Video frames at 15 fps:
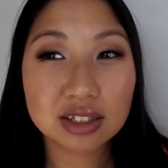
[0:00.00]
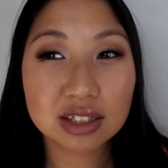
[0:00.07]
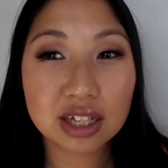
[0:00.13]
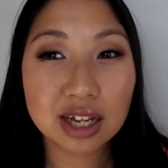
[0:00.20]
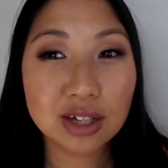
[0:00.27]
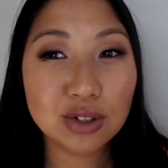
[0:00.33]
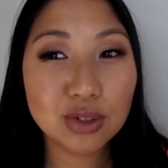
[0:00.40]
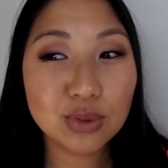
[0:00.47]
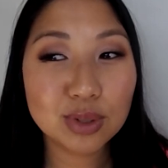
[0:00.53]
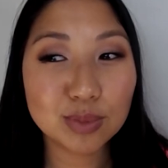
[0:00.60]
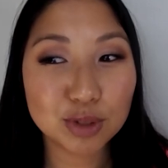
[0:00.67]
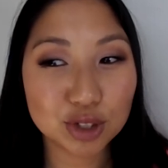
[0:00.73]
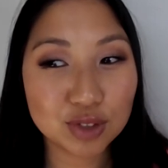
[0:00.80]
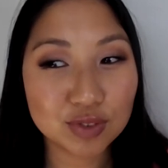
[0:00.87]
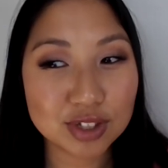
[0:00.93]
I don't know what I'm
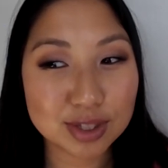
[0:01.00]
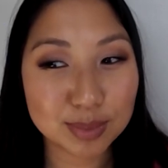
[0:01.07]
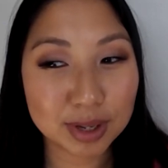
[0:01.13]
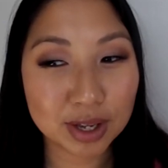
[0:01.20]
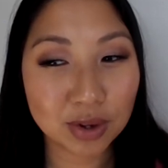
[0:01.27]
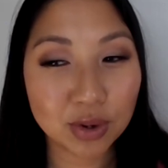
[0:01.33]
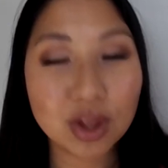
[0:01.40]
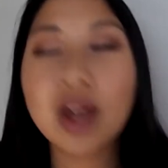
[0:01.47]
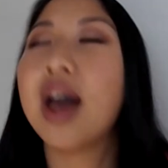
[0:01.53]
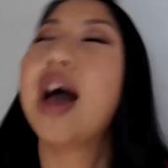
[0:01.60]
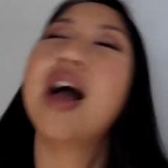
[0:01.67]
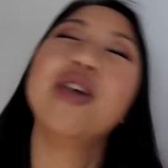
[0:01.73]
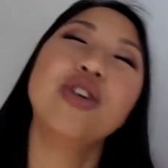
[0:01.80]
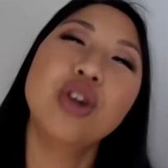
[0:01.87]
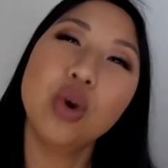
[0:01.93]
nervous about.
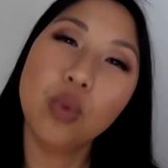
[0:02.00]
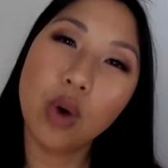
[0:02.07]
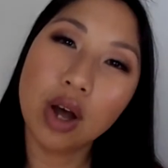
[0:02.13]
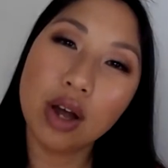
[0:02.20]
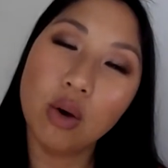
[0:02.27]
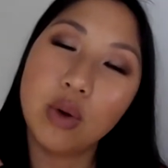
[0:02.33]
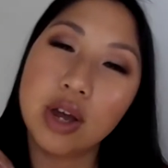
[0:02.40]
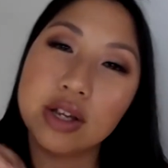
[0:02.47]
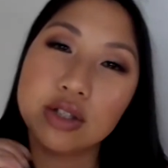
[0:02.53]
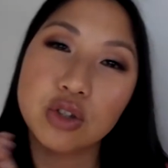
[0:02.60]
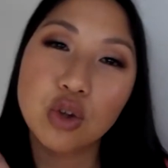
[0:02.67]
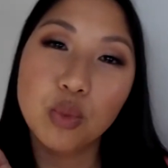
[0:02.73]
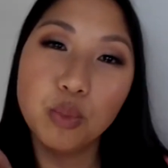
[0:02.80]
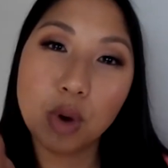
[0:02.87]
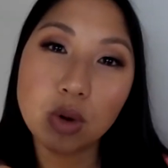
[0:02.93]
You know what? Okay, so
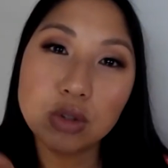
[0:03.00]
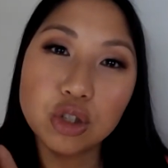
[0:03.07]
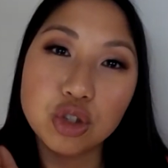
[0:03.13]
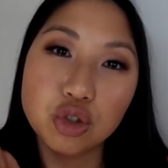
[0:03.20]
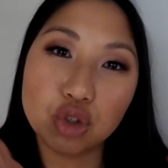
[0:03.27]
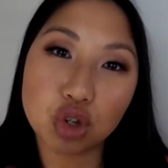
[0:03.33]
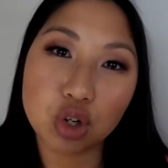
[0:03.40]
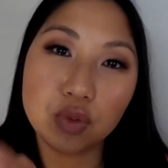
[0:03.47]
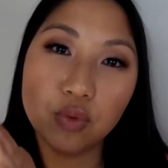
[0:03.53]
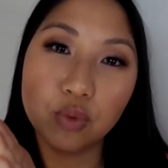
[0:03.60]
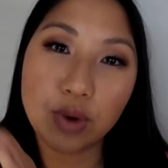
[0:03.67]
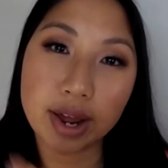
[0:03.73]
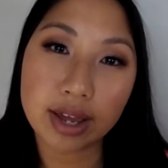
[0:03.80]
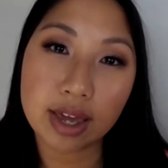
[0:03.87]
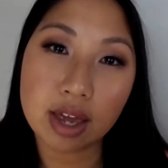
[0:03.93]
the most
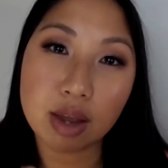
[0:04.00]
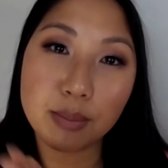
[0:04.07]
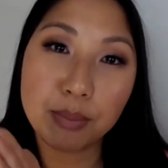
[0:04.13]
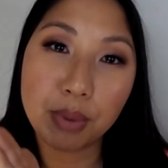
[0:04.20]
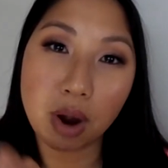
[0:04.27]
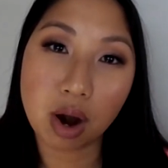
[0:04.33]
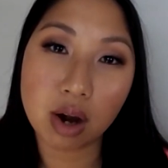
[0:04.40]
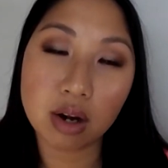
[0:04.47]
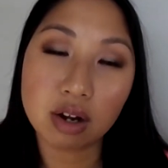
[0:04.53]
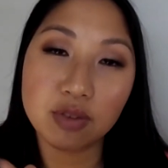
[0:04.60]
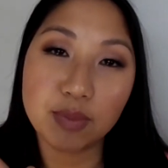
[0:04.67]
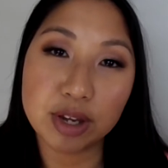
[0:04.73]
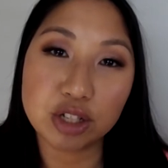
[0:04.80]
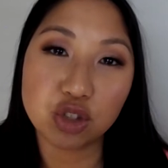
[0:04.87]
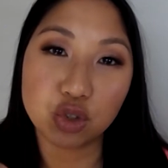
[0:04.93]
nerve-wracking part of
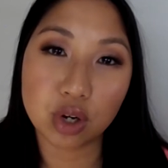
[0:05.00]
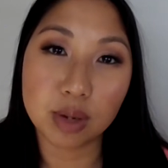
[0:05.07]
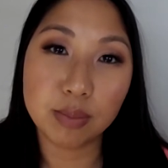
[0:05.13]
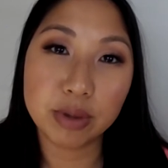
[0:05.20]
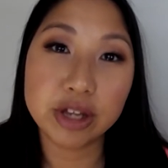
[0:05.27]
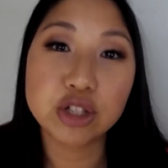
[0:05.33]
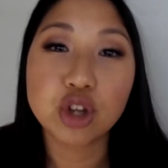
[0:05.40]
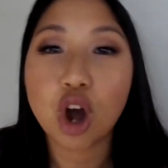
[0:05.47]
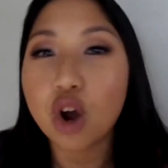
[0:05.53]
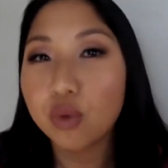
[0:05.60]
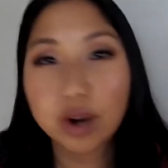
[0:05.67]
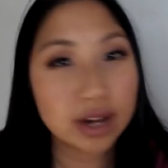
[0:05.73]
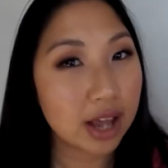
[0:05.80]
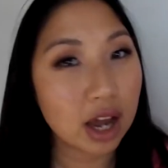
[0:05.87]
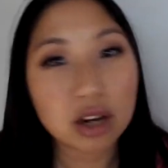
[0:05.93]
my trip is
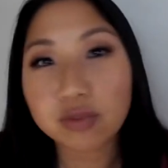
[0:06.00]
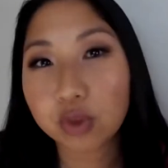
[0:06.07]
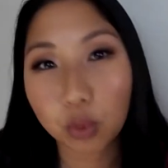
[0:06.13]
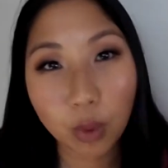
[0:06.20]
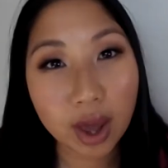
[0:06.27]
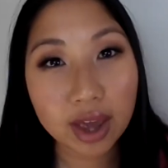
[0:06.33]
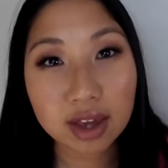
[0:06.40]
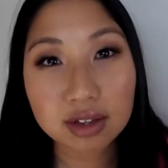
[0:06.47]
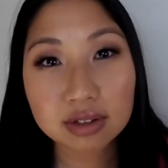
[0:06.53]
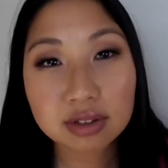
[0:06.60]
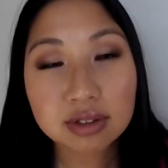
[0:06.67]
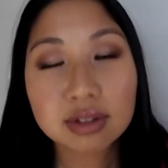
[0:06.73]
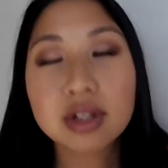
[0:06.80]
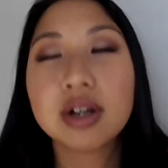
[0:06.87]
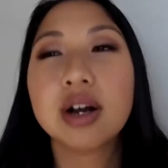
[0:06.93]
already out of the way.
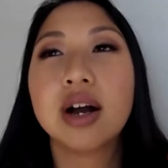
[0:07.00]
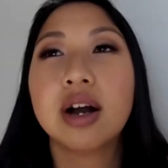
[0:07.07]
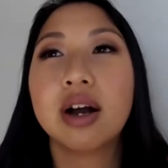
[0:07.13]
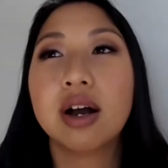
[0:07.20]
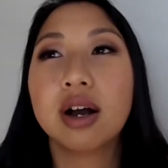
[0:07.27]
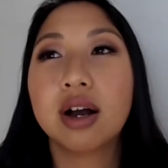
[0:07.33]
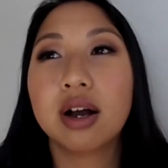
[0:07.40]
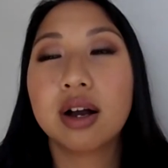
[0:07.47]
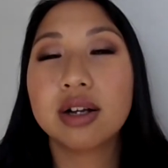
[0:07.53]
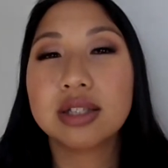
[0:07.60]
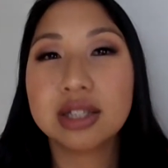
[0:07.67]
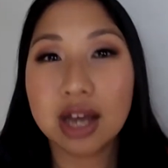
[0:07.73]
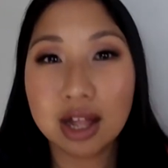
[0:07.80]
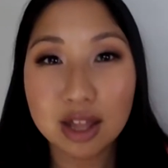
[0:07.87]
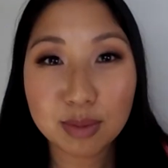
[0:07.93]

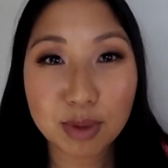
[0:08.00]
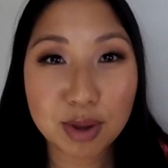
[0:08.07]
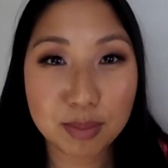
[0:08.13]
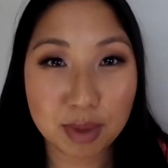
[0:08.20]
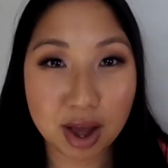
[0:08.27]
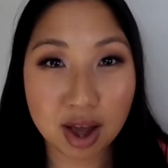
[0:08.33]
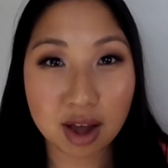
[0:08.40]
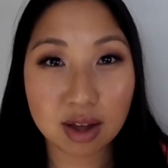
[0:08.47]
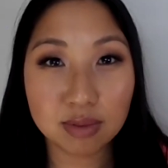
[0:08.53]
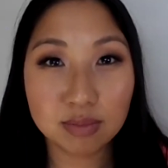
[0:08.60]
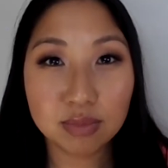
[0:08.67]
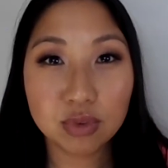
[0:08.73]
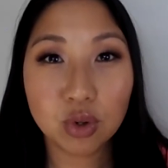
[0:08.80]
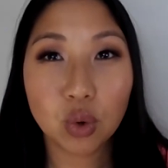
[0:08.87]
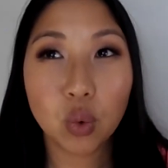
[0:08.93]
Telling my
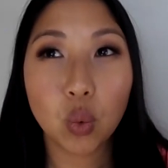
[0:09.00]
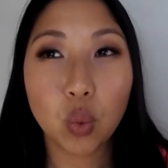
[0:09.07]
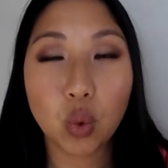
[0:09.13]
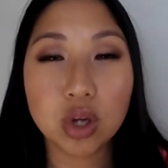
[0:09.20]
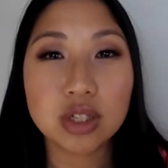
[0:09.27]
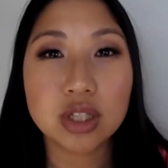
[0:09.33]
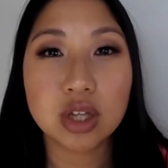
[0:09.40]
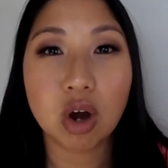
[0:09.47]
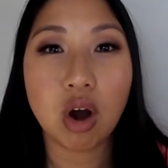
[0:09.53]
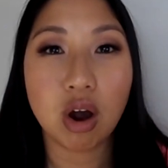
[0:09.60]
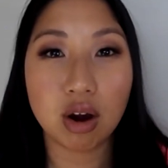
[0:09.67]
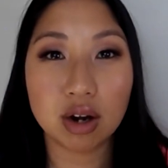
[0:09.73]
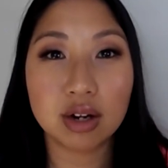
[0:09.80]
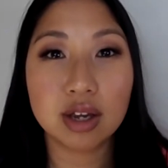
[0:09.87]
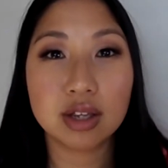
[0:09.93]
mom was the
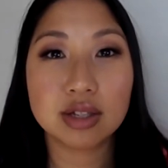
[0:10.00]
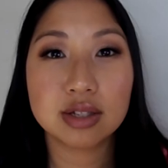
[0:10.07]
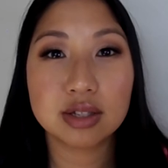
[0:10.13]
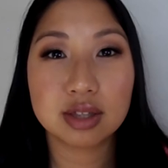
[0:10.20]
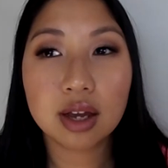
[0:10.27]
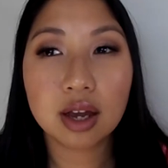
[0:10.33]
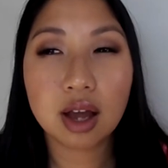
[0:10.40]
hardest.